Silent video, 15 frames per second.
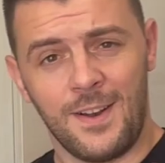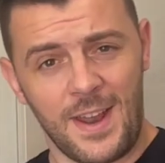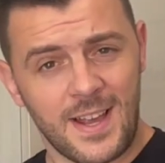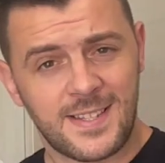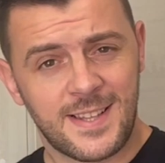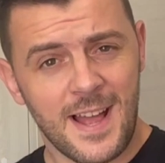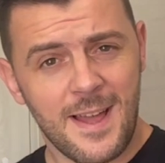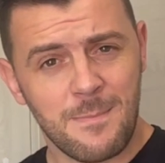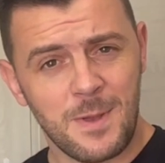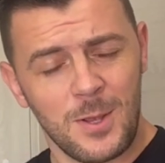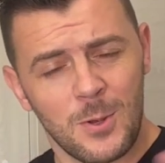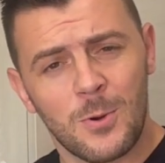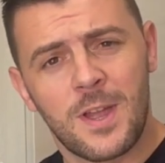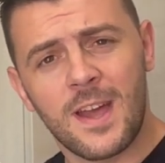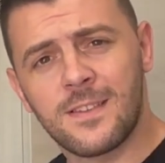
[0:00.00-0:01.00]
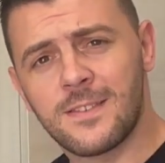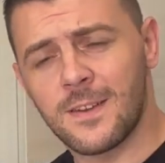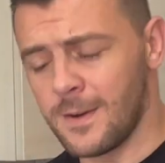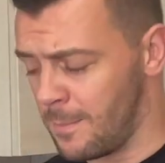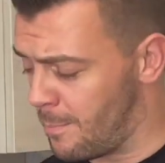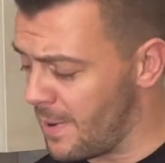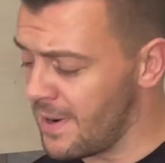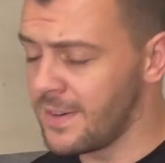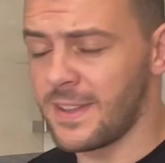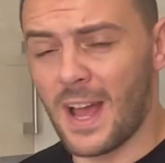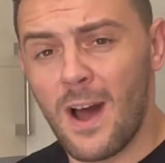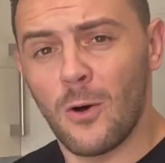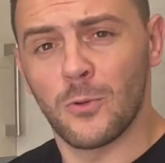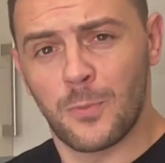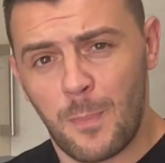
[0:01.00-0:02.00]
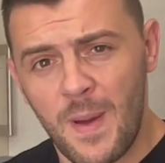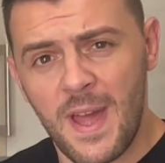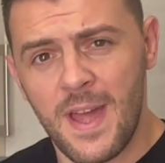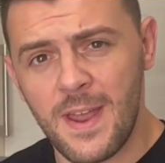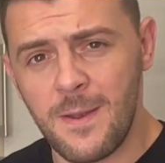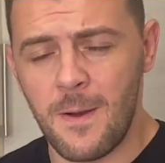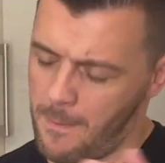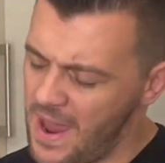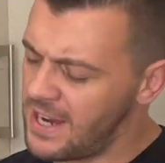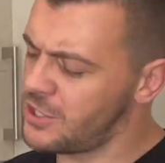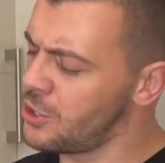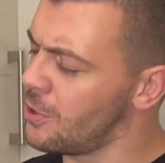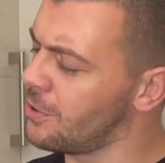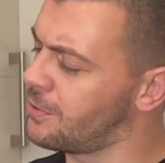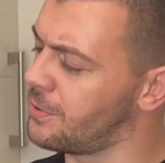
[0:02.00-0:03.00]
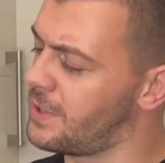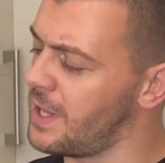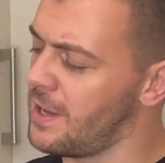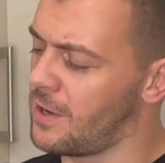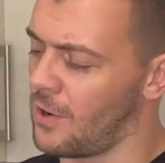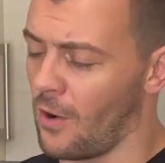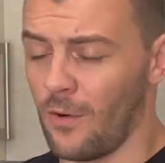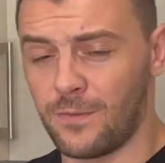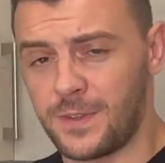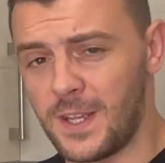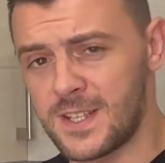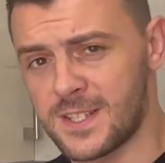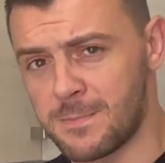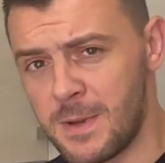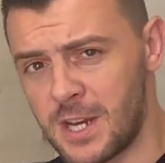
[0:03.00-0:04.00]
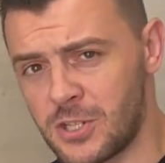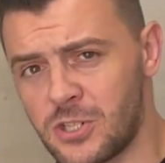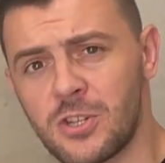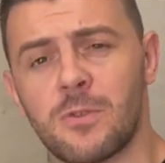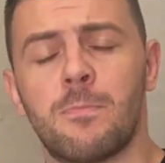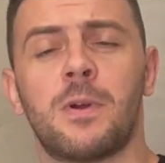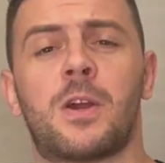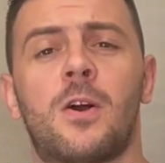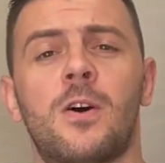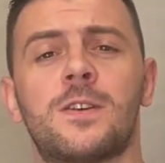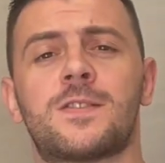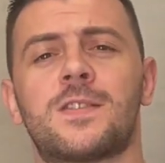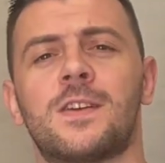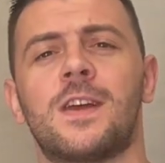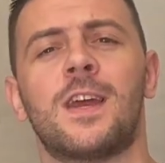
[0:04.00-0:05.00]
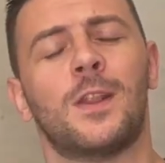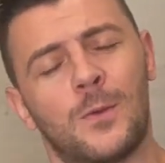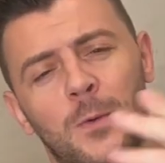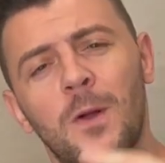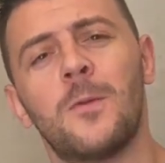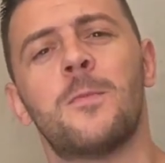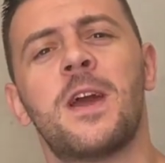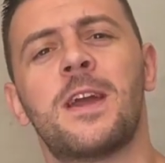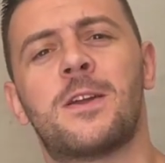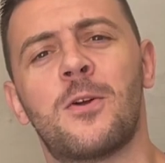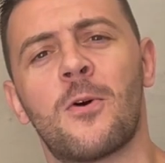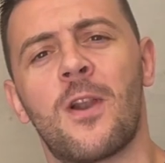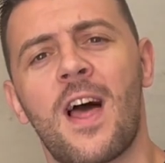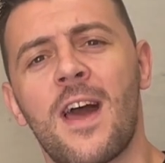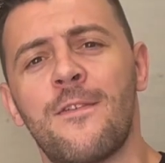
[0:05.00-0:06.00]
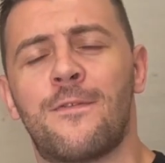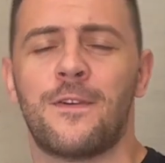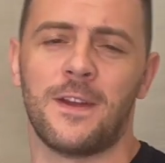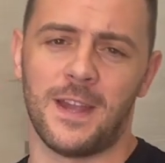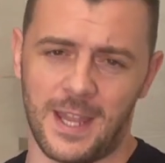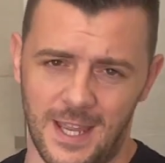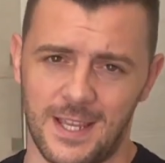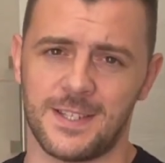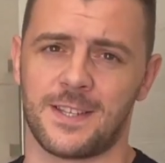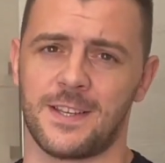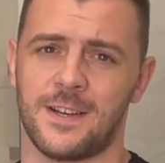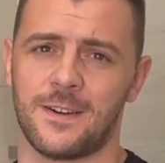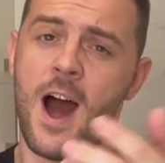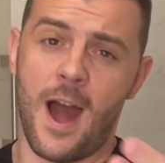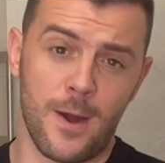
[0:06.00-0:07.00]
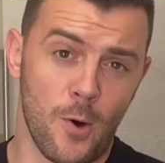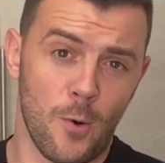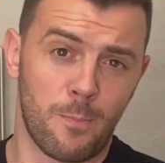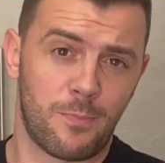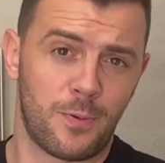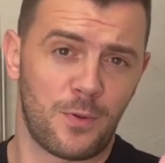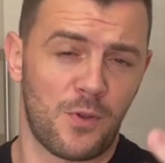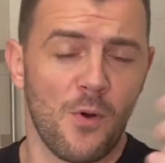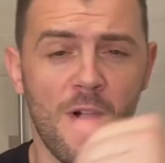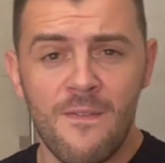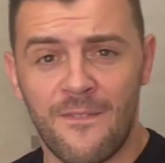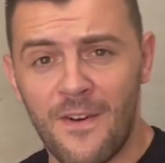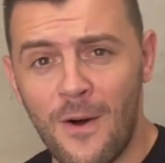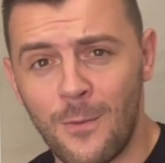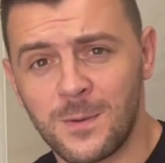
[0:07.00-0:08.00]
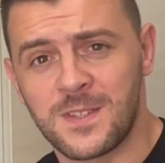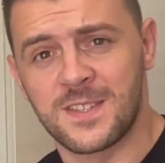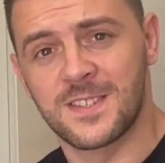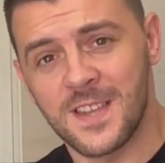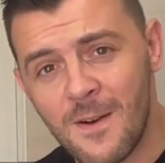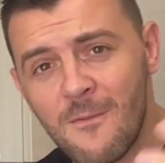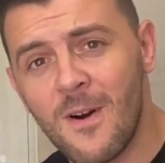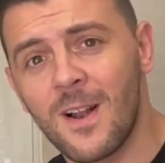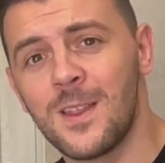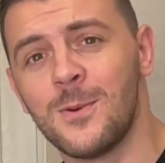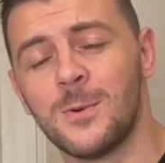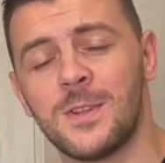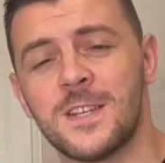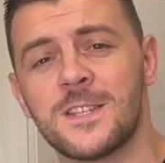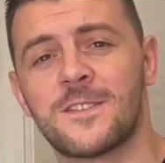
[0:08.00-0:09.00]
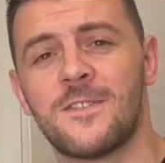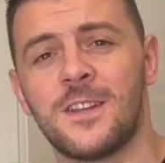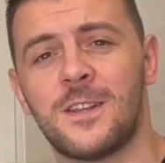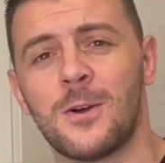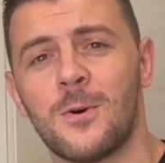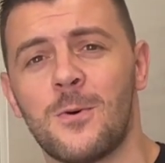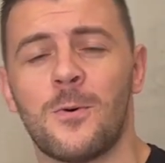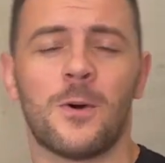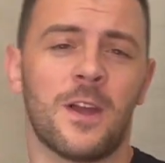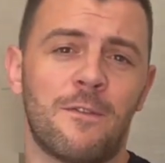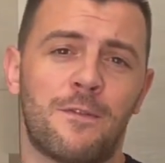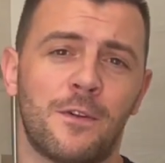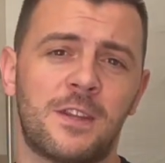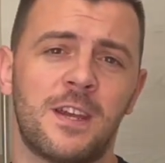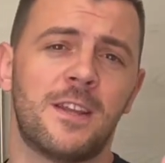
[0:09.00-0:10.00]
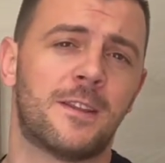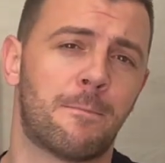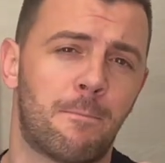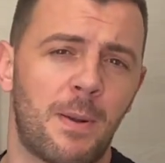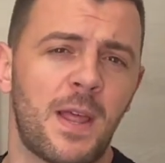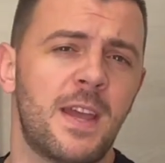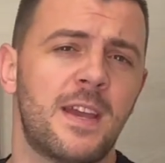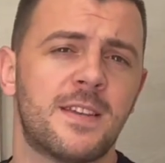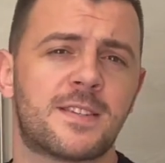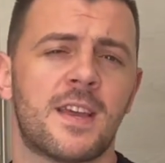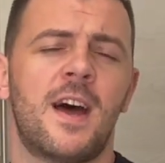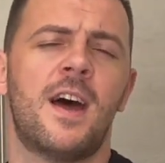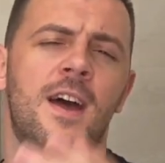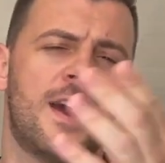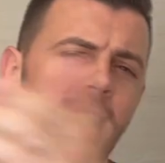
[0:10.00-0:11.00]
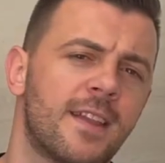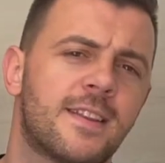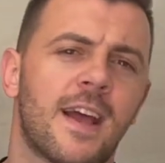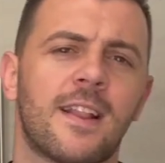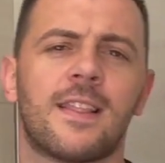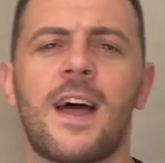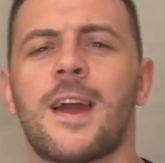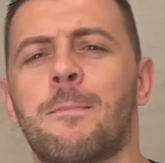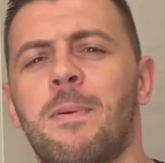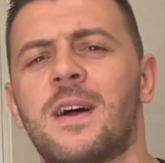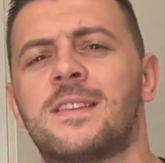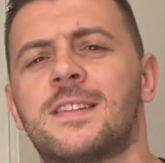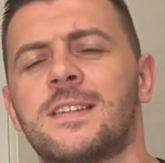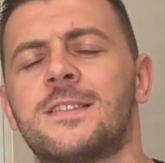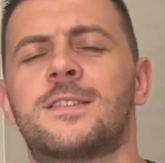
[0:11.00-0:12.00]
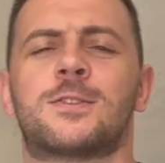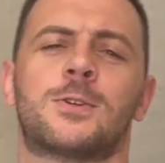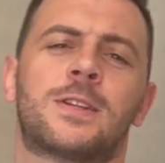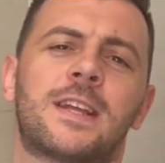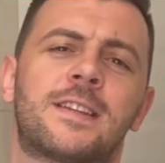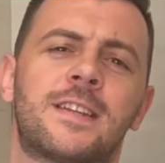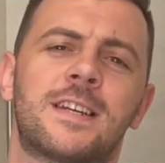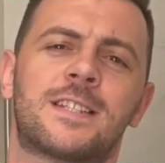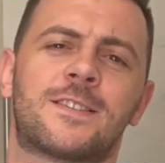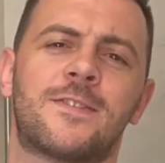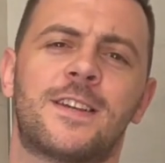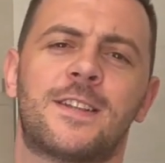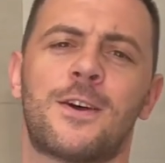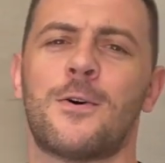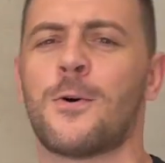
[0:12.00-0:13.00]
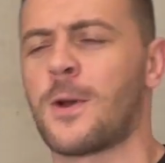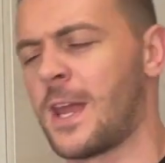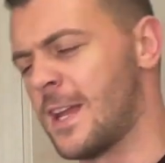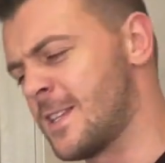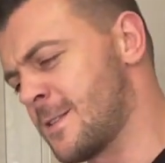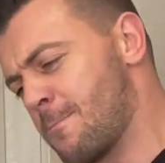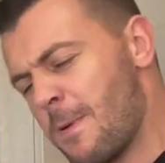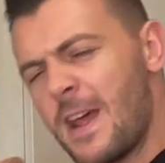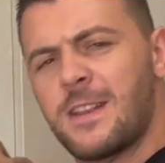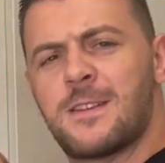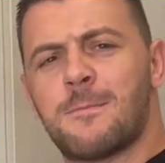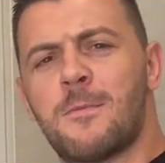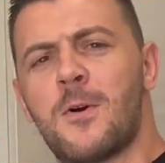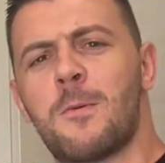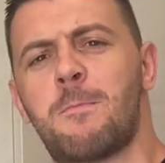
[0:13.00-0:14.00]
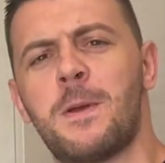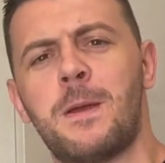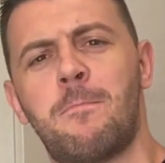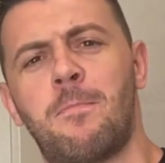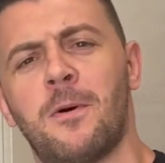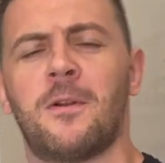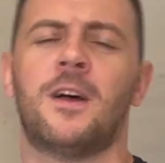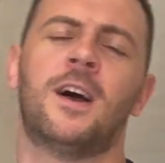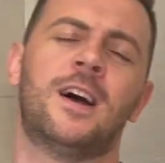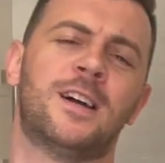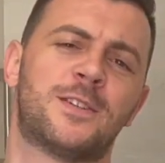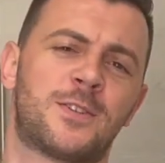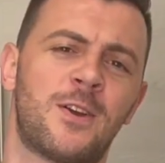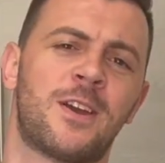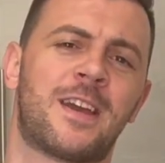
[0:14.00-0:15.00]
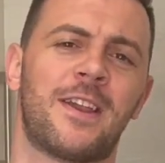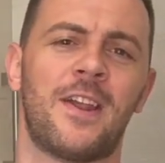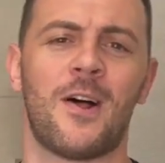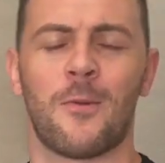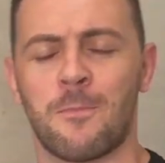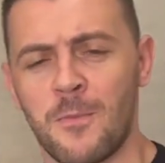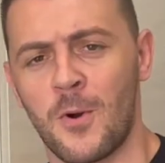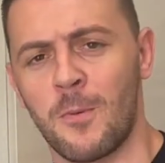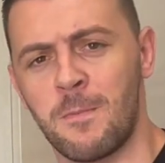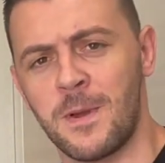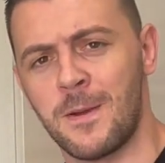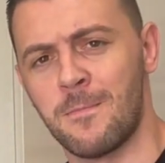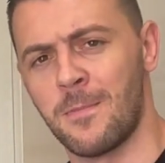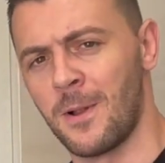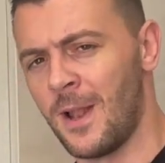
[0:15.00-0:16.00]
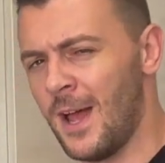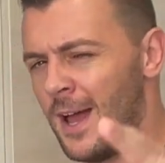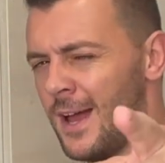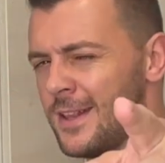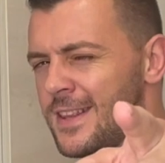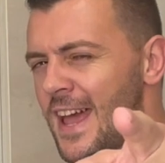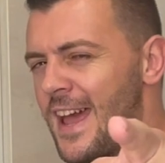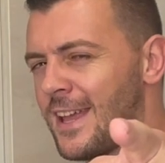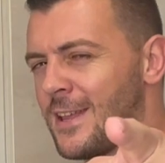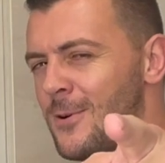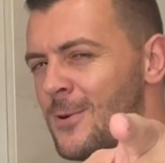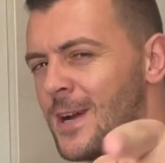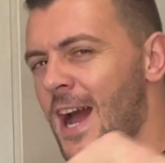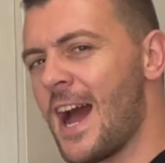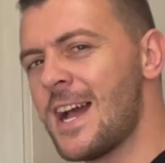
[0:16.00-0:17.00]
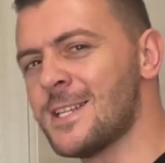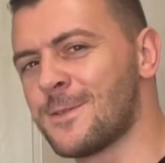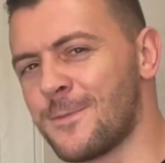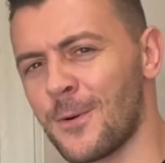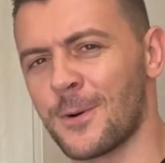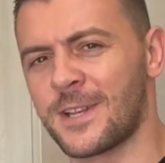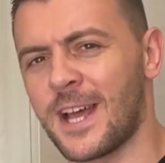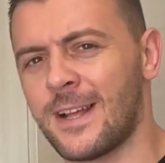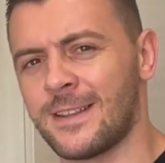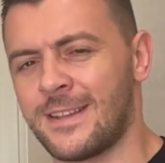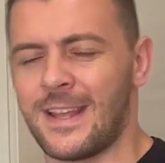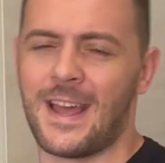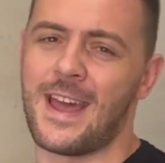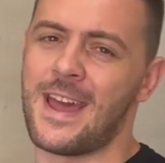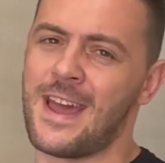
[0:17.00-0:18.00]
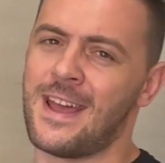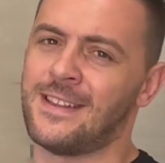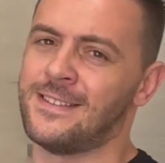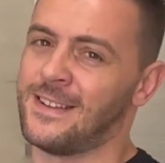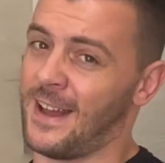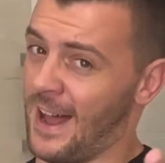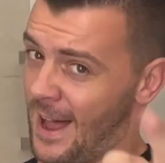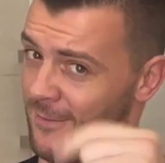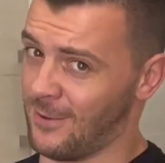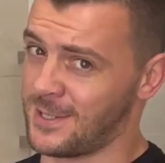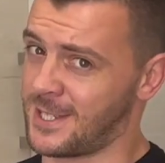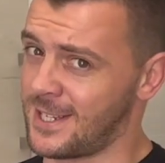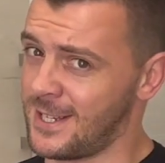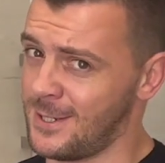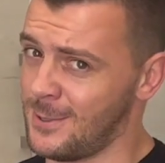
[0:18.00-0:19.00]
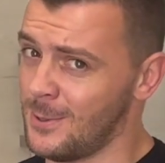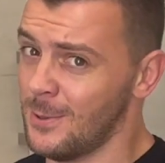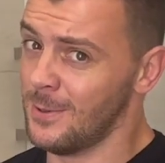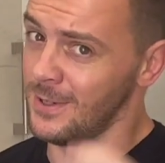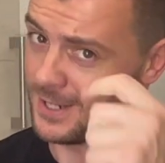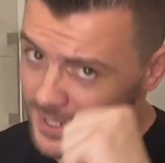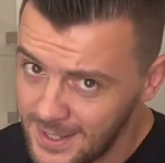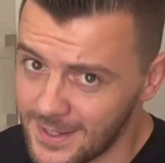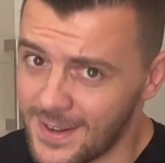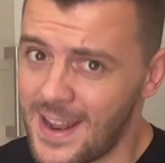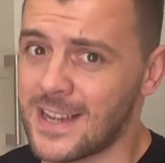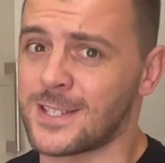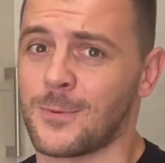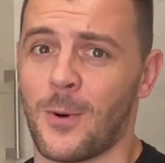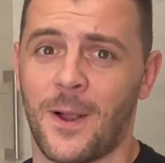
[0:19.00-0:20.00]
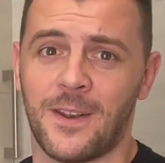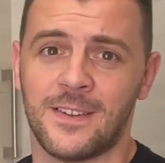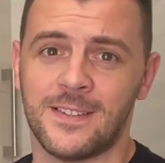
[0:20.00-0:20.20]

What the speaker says: Next time you get a burnt out pan, make sure to think of this mixture because it will make your life easier. I hope you have found some value in this video. If you did, please hit that like button so that this video can spread to more people, so it can help more people. Thank you guys for that, and I will see you in the next one.